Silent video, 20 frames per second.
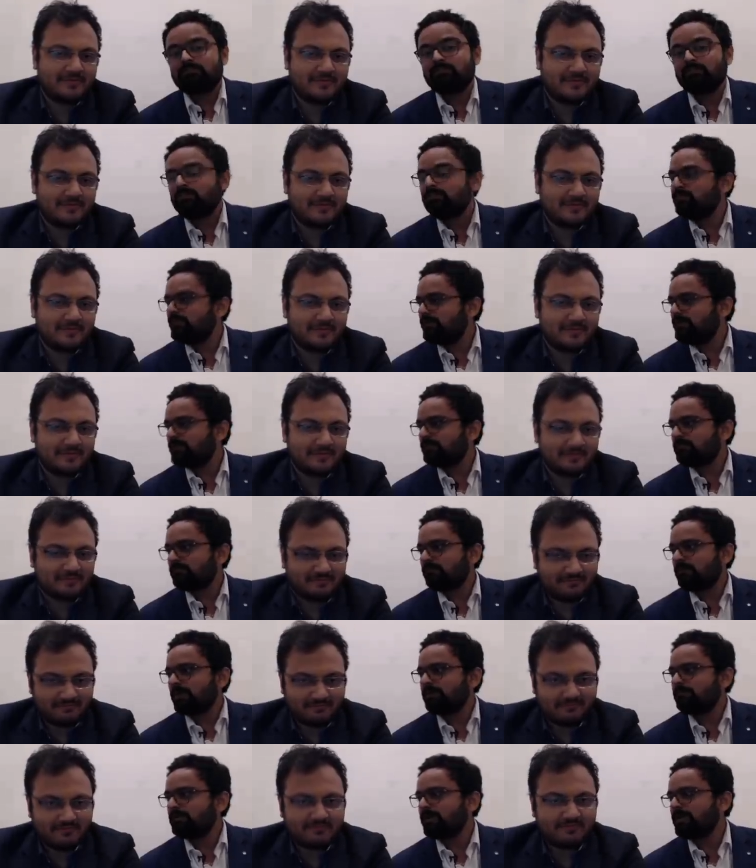Speaker 1: fulfilled
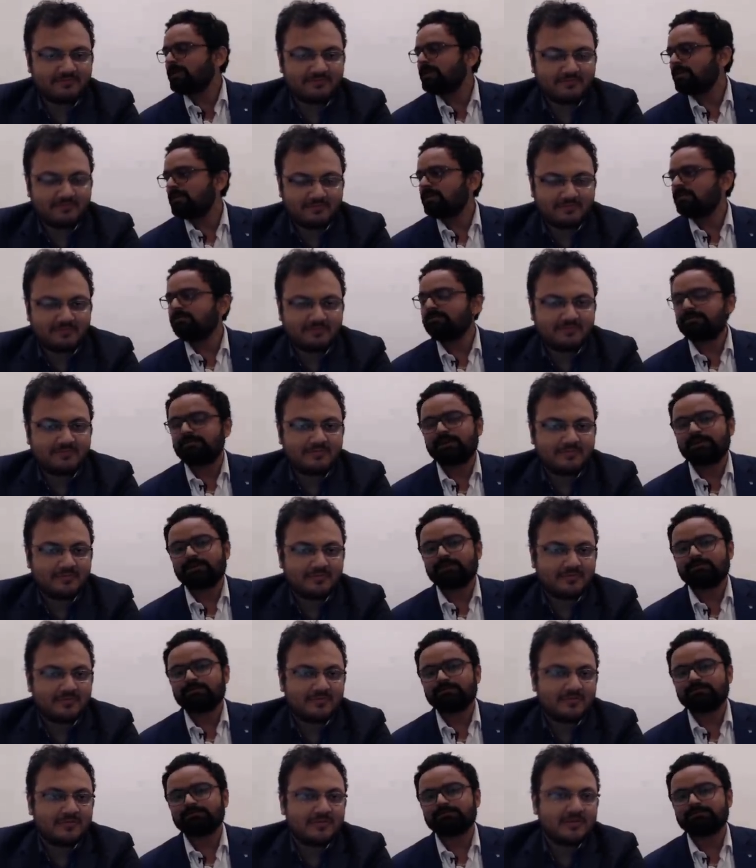by playing e5.
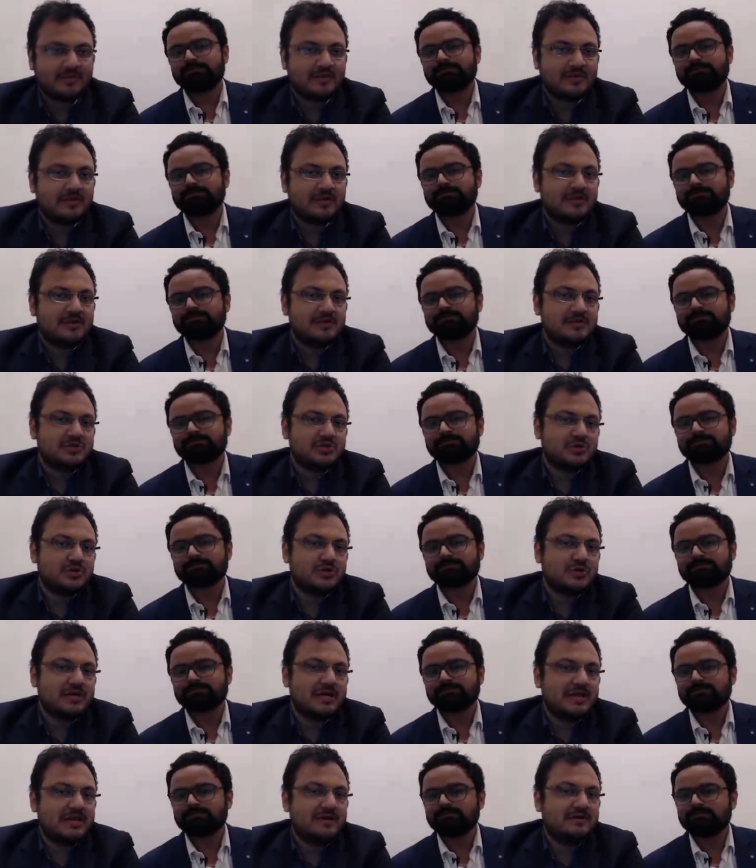
Speaker 2: So
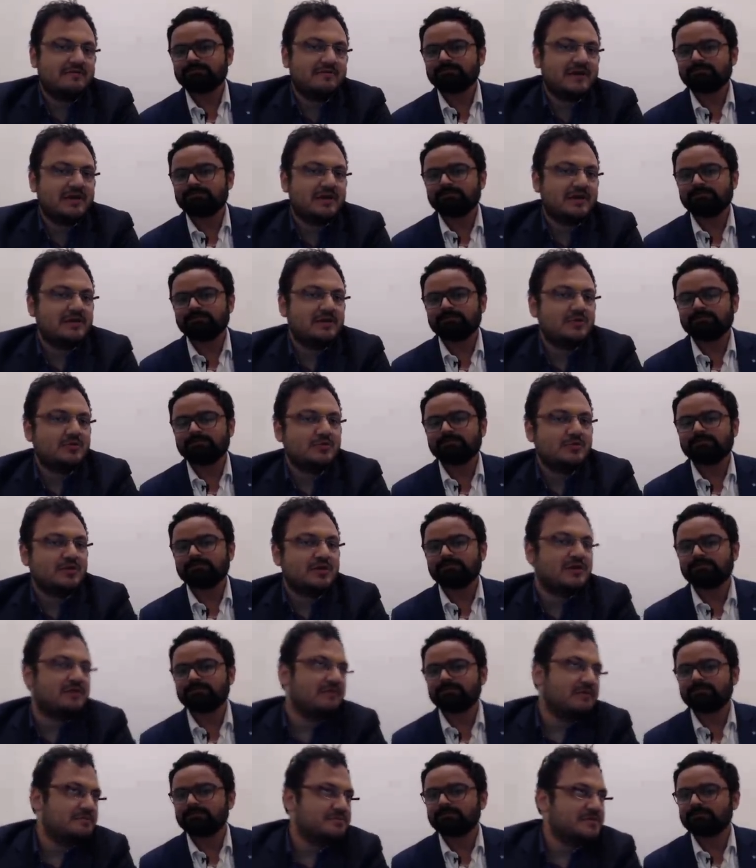in a way you
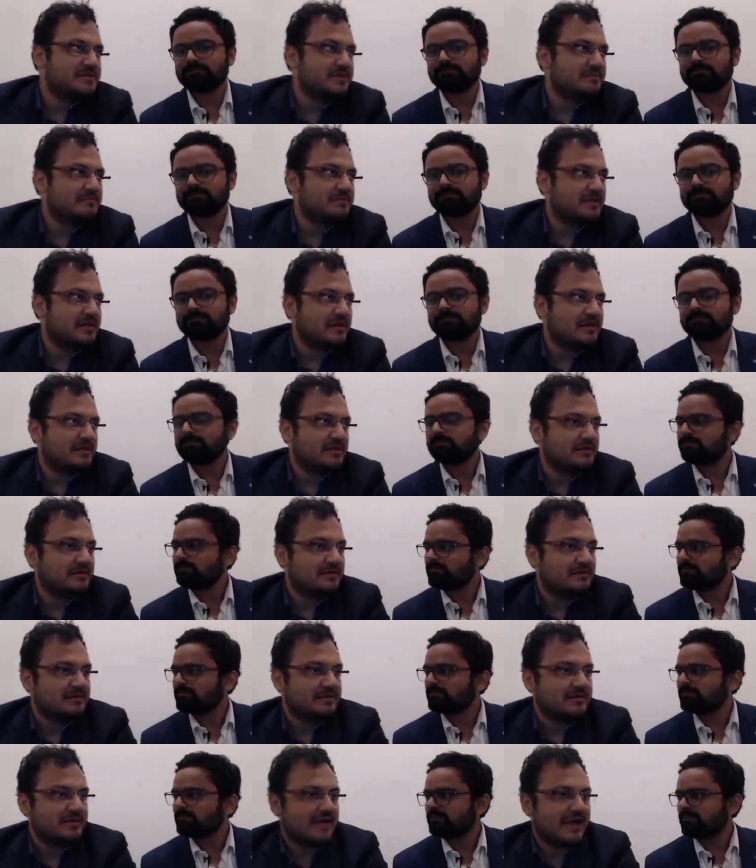give up something
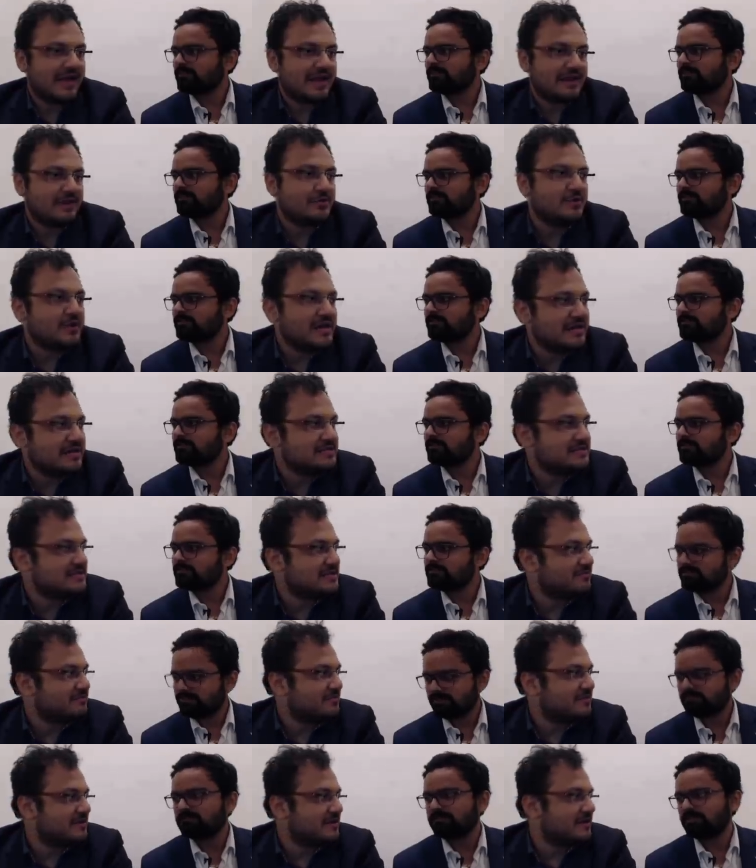and you gain
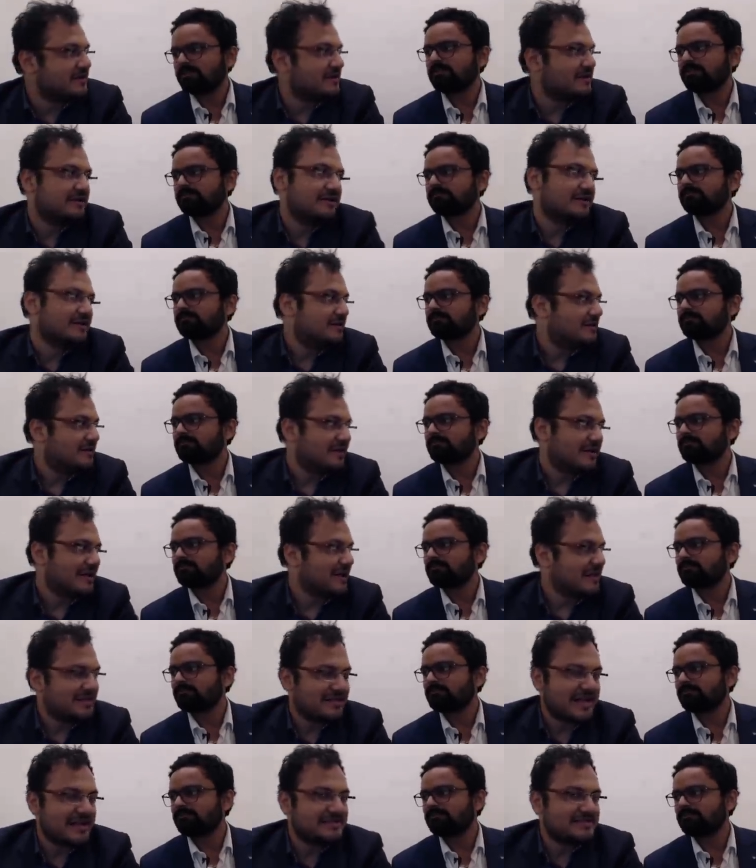something, something.
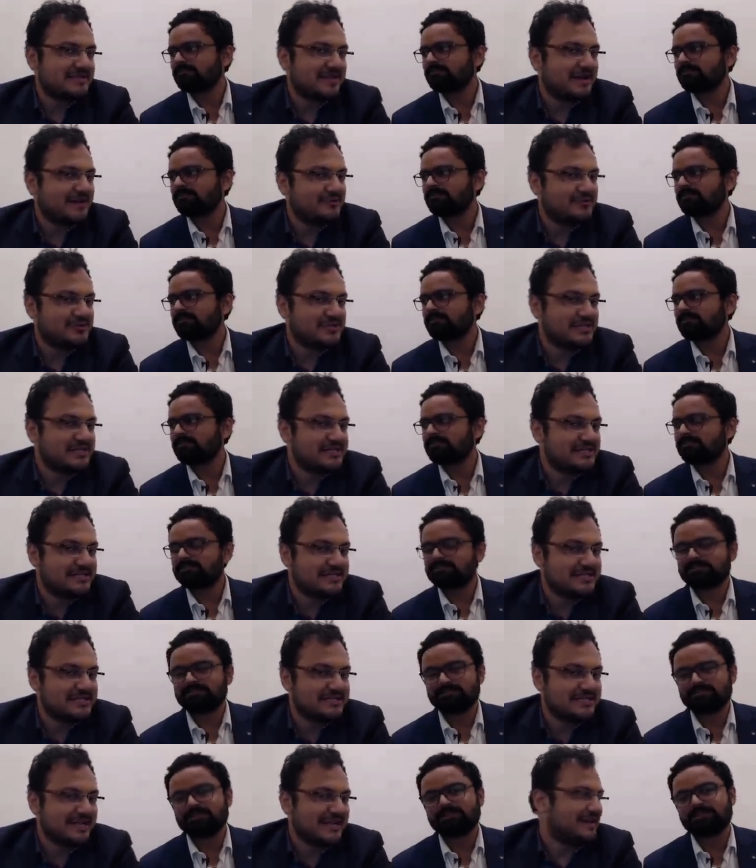and that's how chess
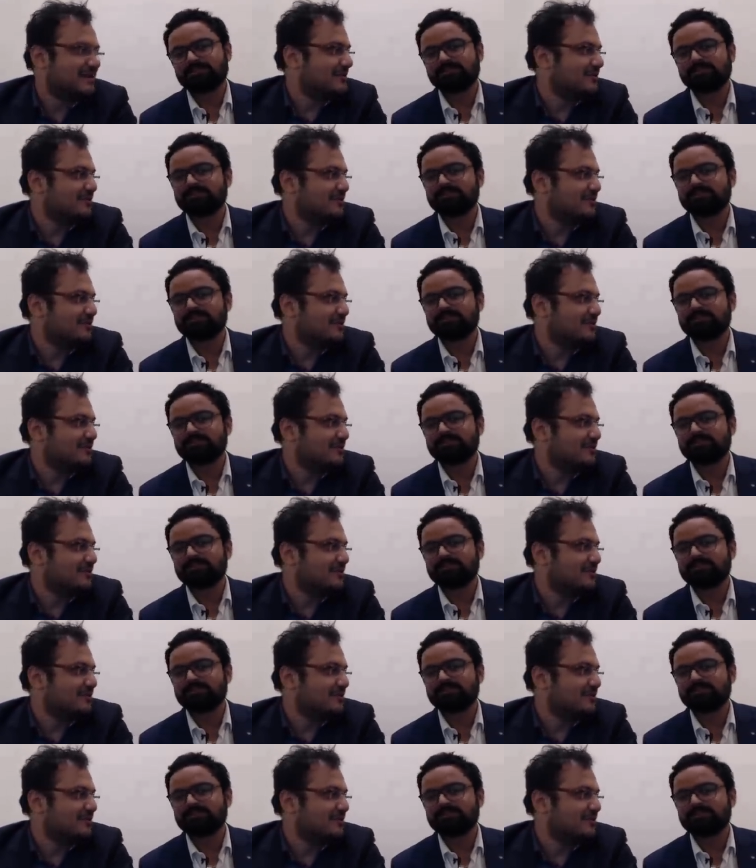is chess